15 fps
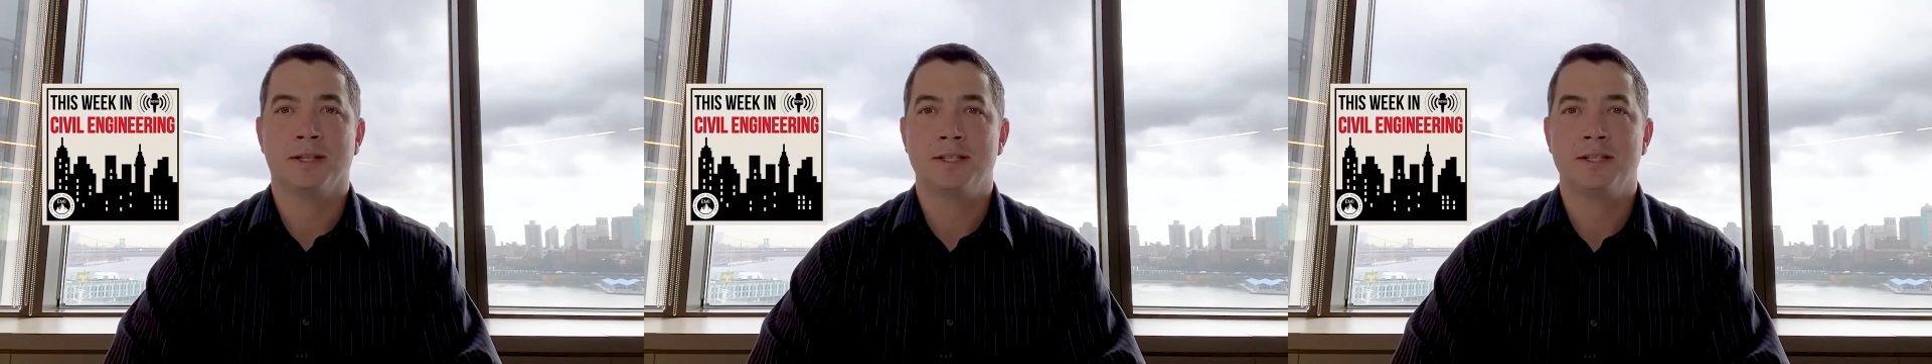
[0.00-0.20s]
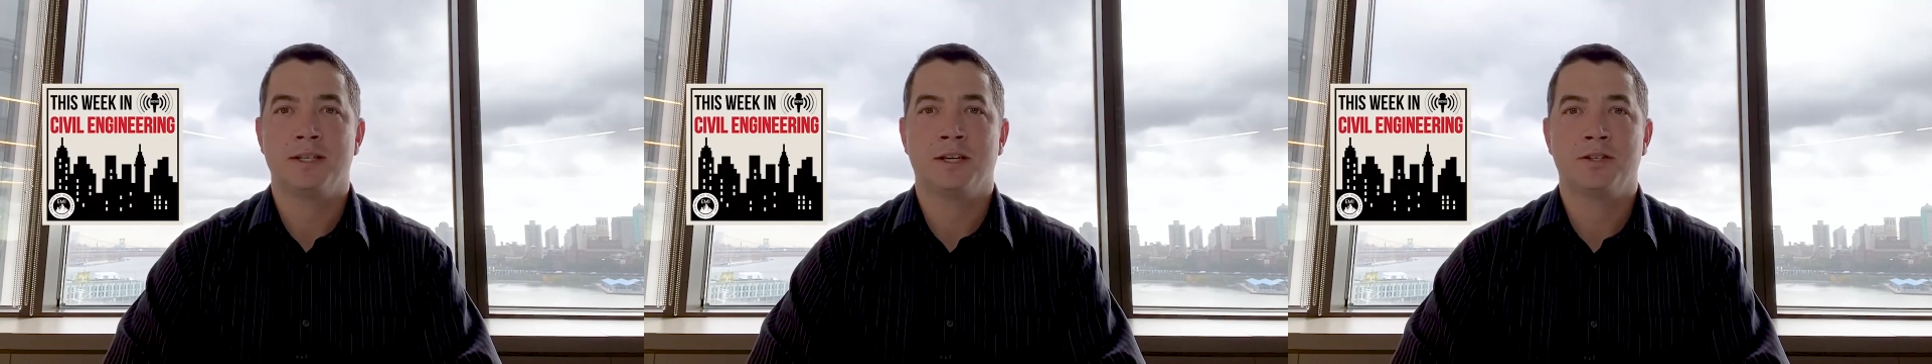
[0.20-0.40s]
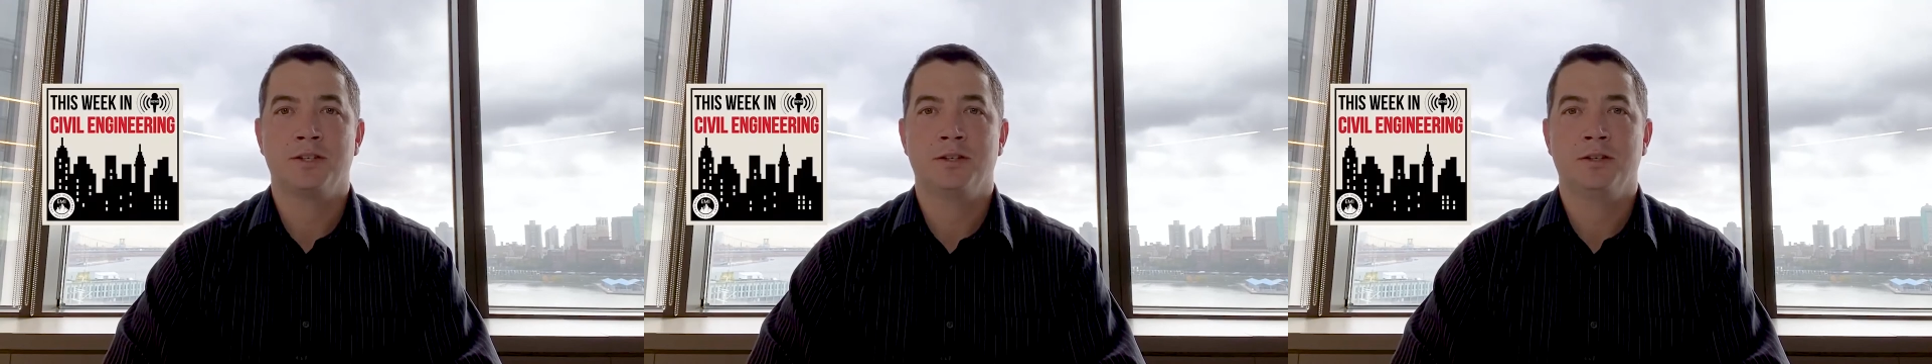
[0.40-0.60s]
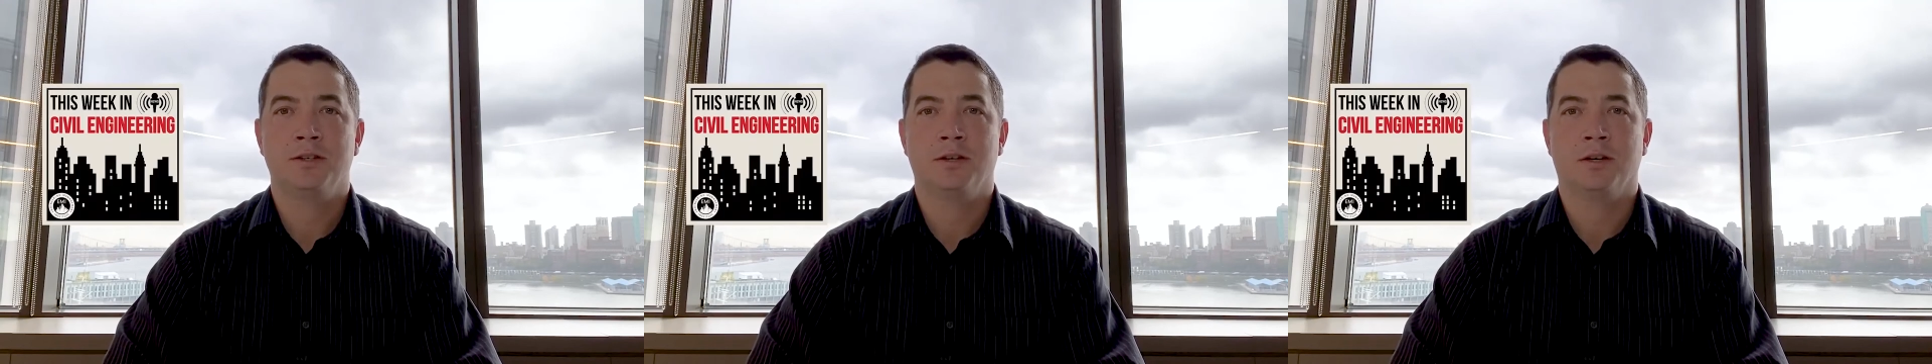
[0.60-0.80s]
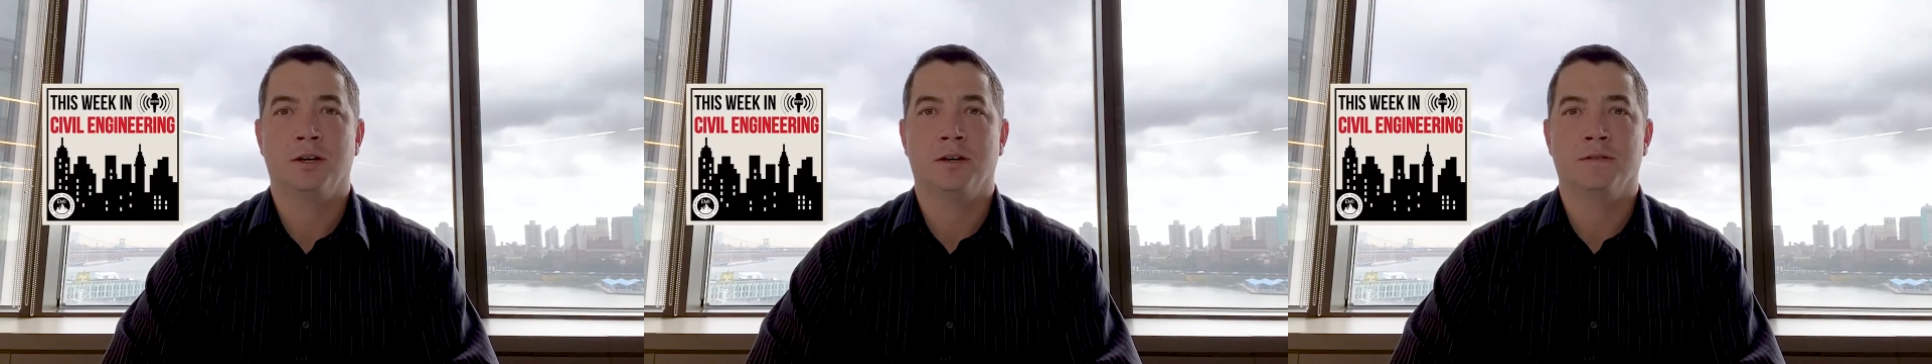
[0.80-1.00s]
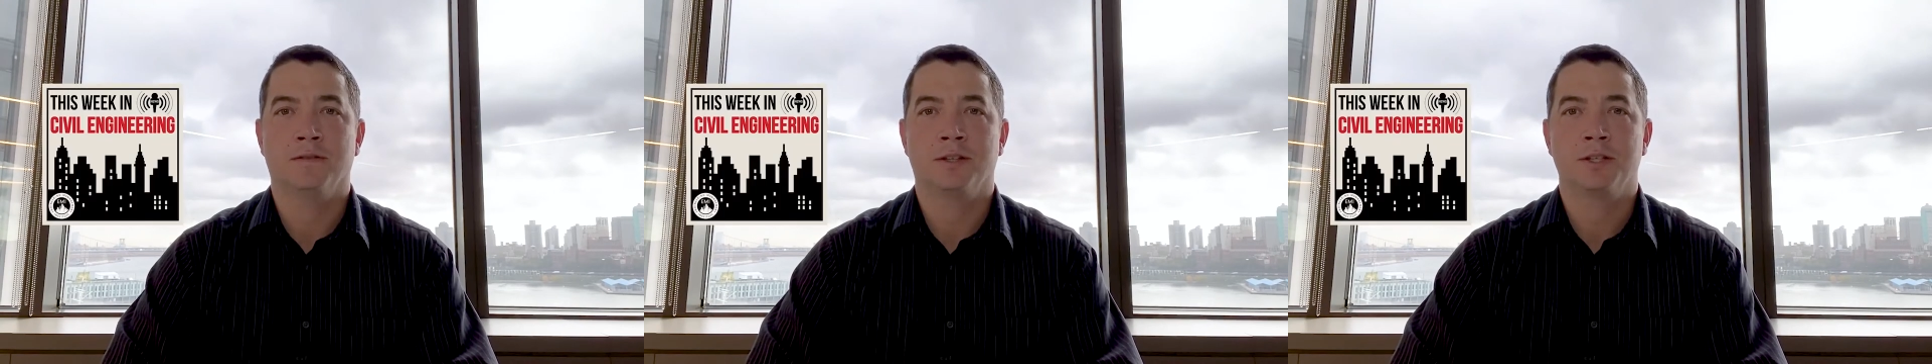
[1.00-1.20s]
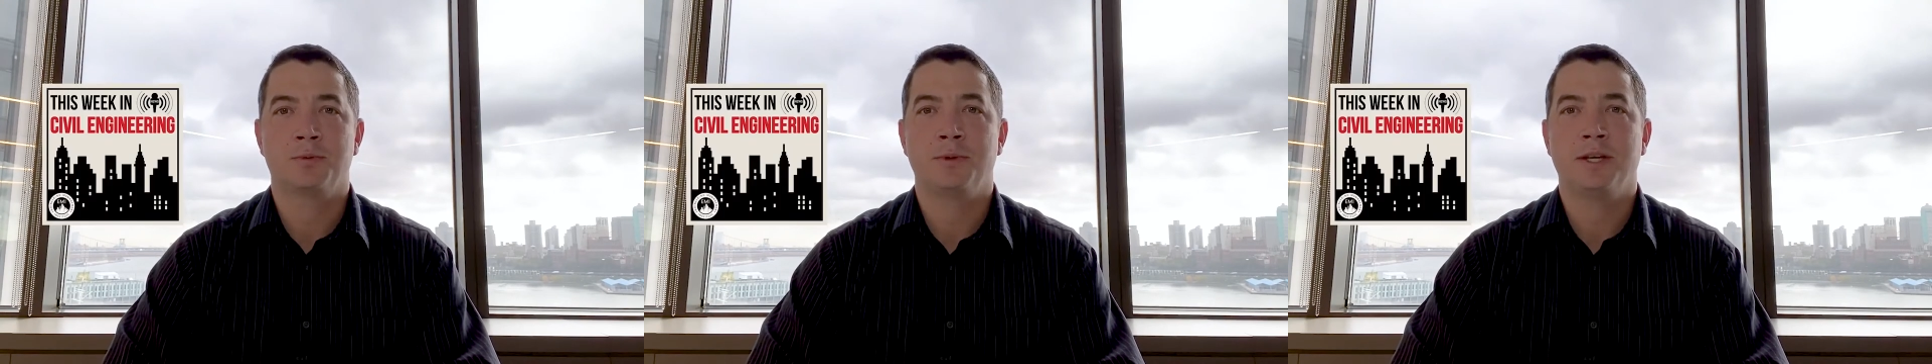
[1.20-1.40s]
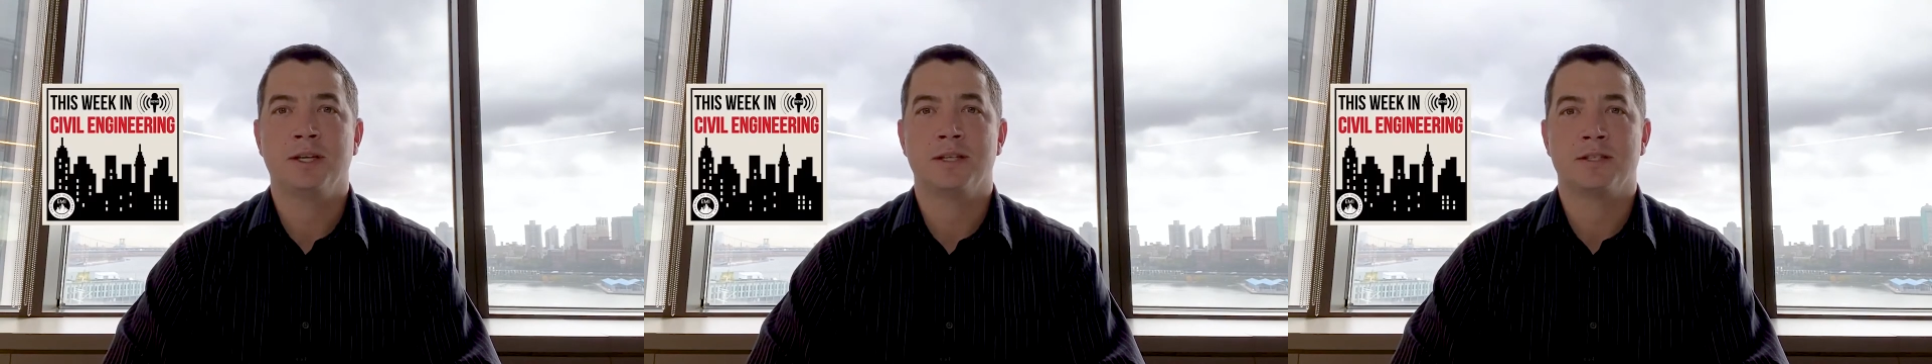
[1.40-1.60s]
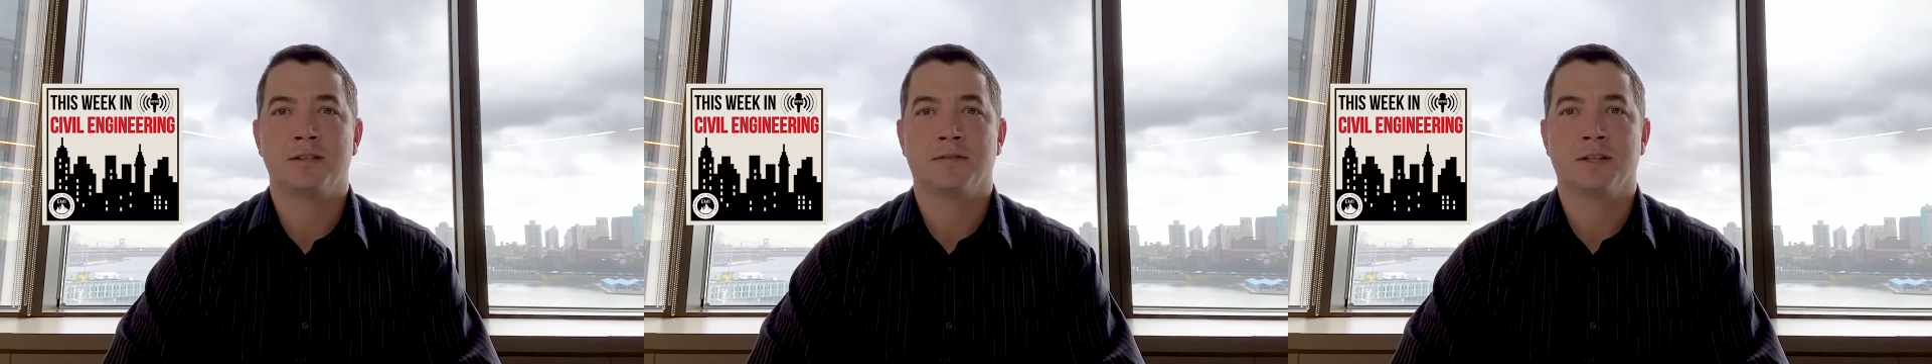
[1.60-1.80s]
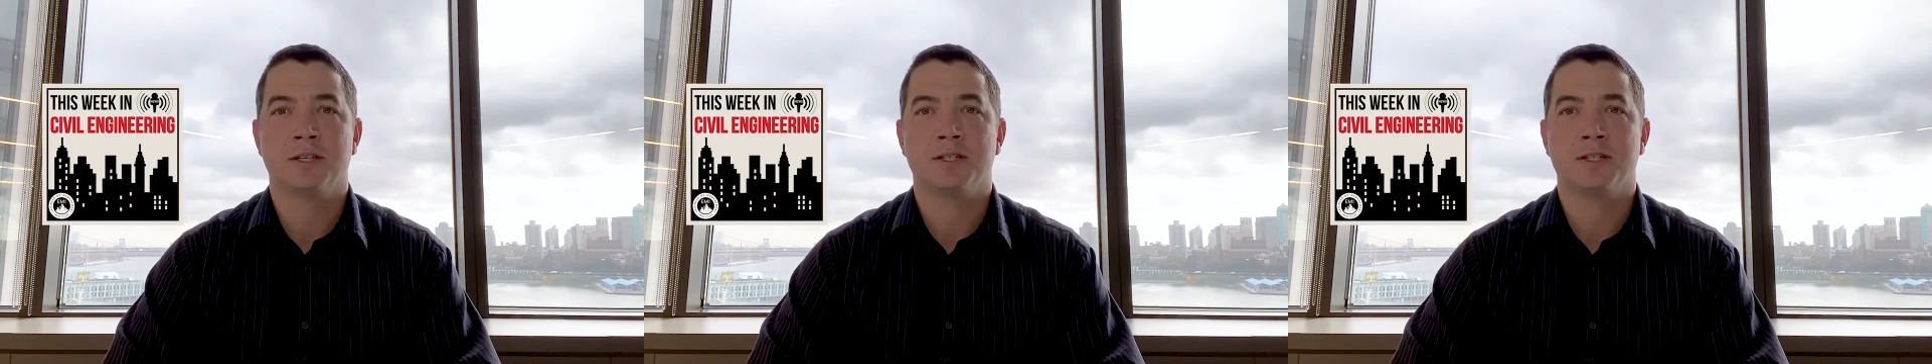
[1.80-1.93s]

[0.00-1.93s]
to this edition of This Week in Civil